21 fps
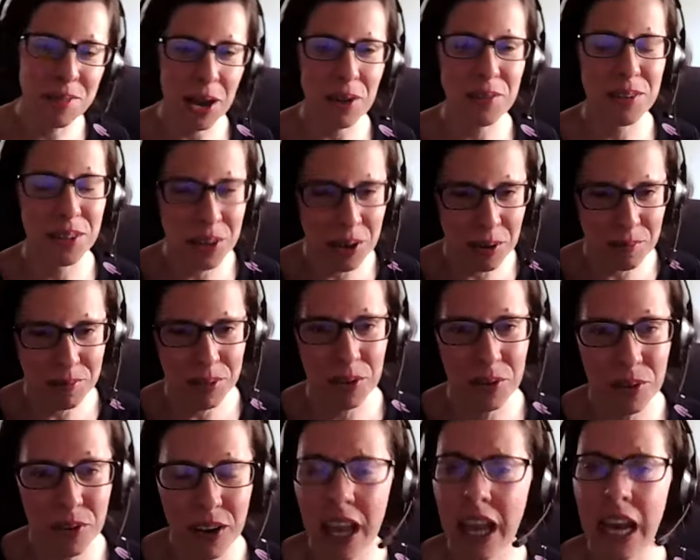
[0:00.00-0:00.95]
That will come. Don't
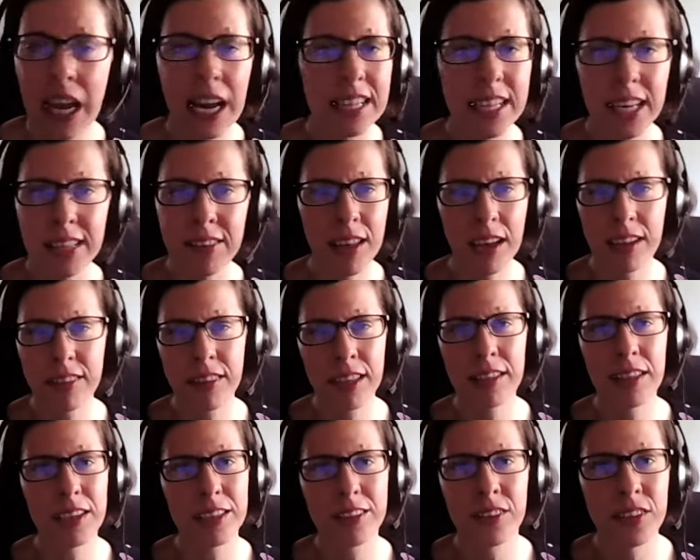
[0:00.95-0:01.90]
worry. And I
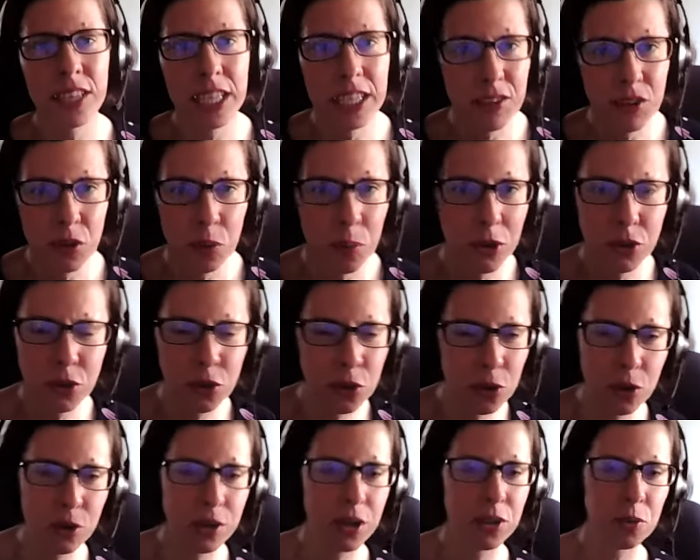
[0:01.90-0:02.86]
think that's an easy one to
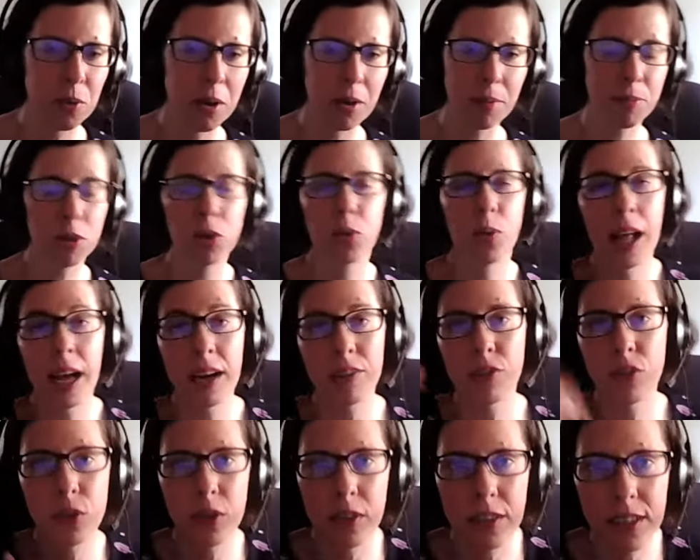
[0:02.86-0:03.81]
learn as well. You will
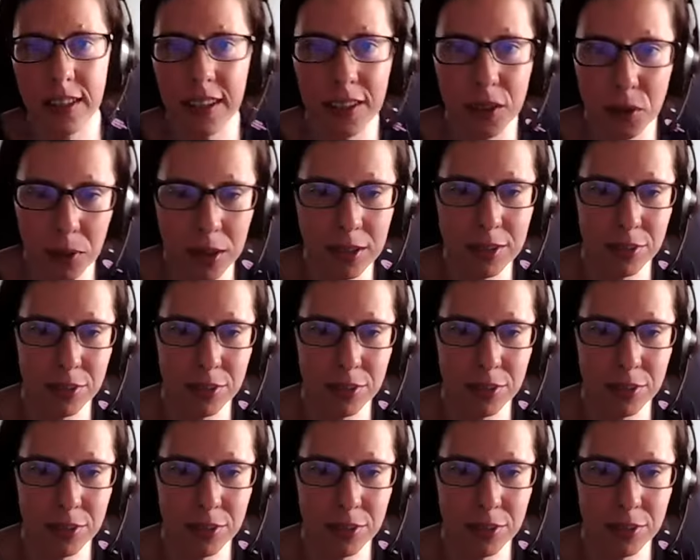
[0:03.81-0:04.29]
have to learn it anyway.